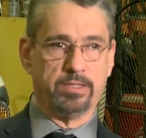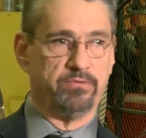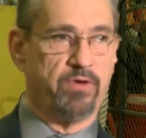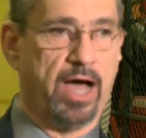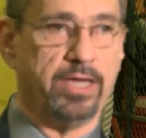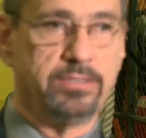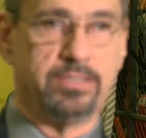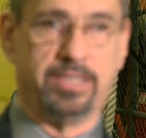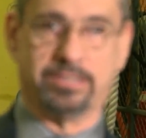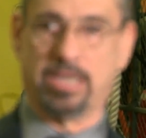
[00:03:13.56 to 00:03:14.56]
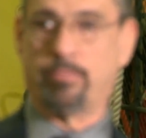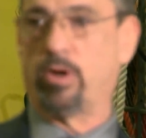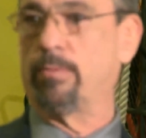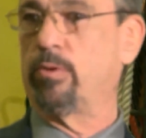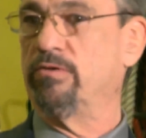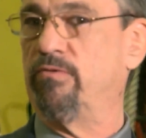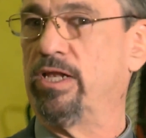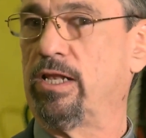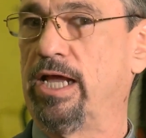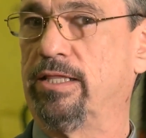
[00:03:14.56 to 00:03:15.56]
device that's not properly
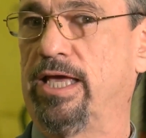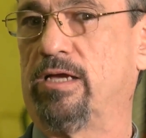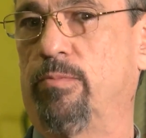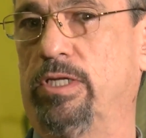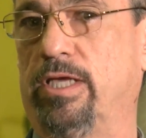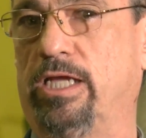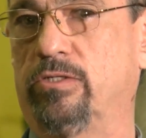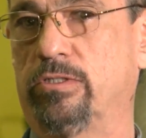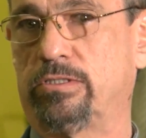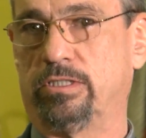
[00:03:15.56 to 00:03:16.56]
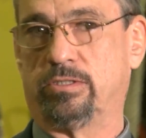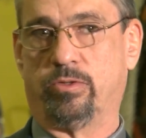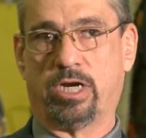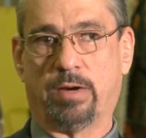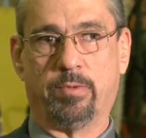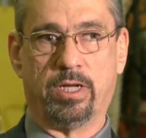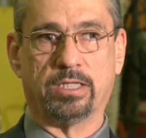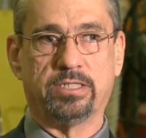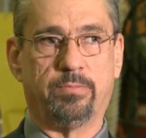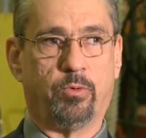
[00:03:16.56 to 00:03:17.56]
ventilated that can be dangerous, and so the carbon
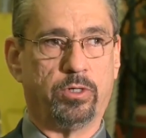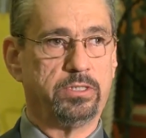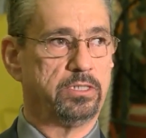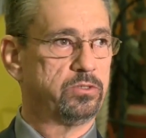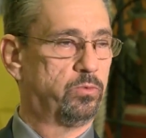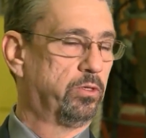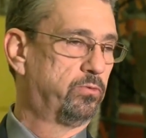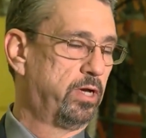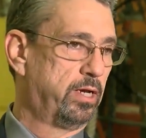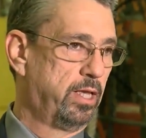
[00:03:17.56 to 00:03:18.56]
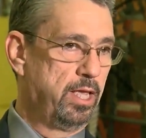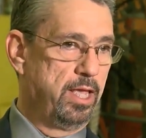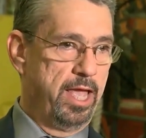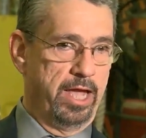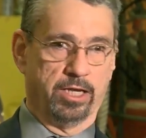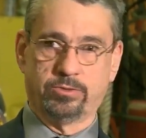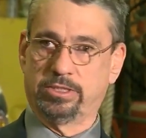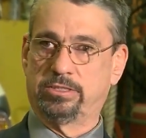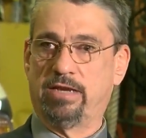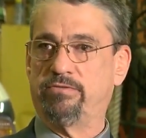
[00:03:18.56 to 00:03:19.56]
monoxide poisoning is a real threat. And also
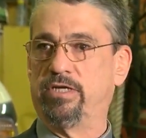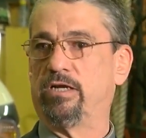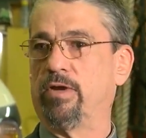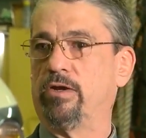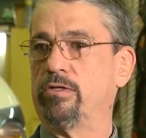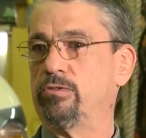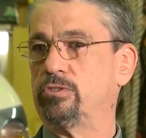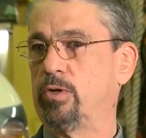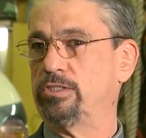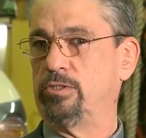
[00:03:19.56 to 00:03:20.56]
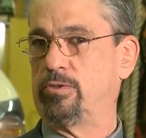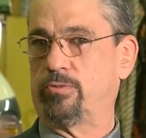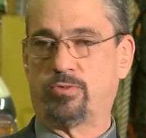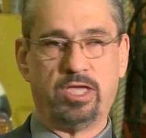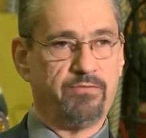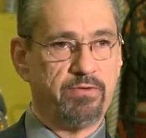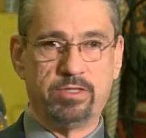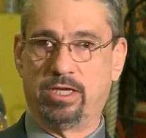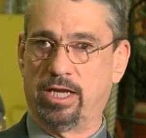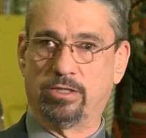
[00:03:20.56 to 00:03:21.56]
just safe generator use. So as you think of
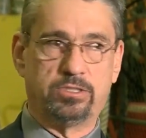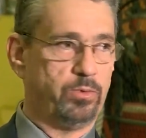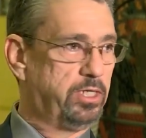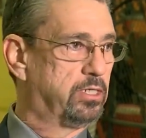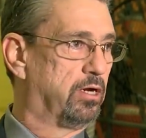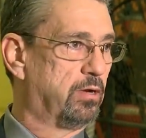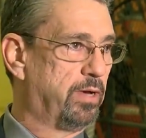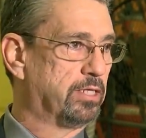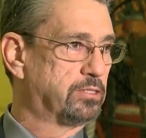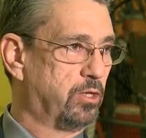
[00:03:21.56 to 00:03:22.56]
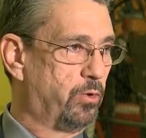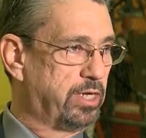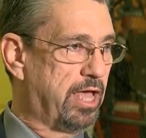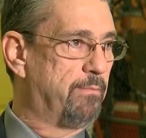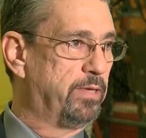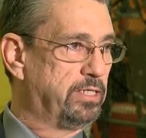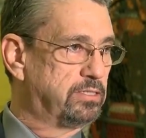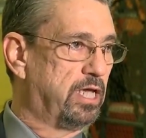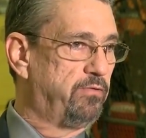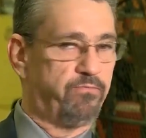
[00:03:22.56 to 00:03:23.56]
everything else that we need to talk about, slowing down, being
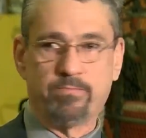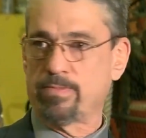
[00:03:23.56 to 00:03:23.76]
safe,